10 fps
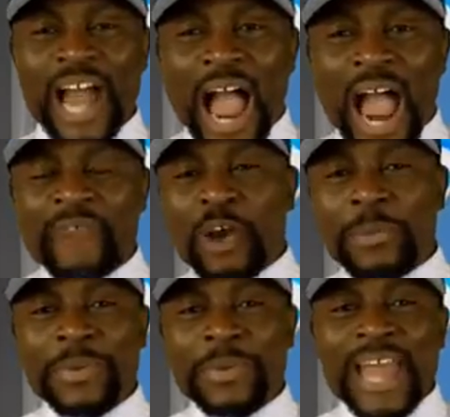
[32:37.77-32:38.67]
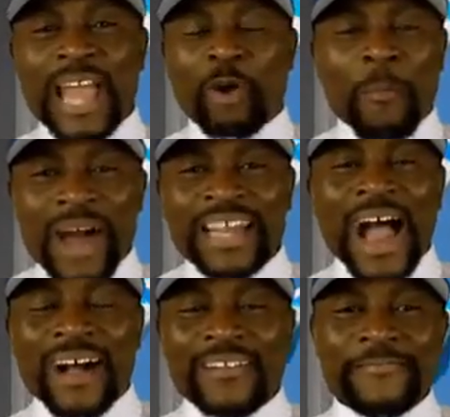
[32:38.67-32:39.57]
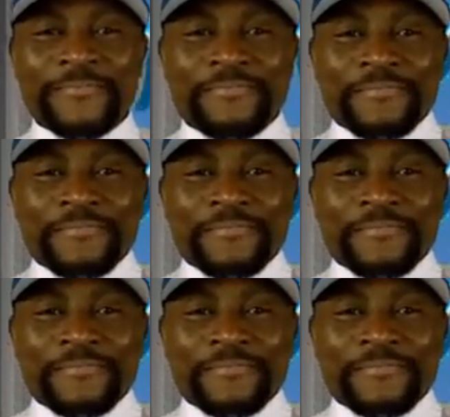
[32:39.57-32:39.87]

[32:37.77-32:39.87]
General I will not be being a commander.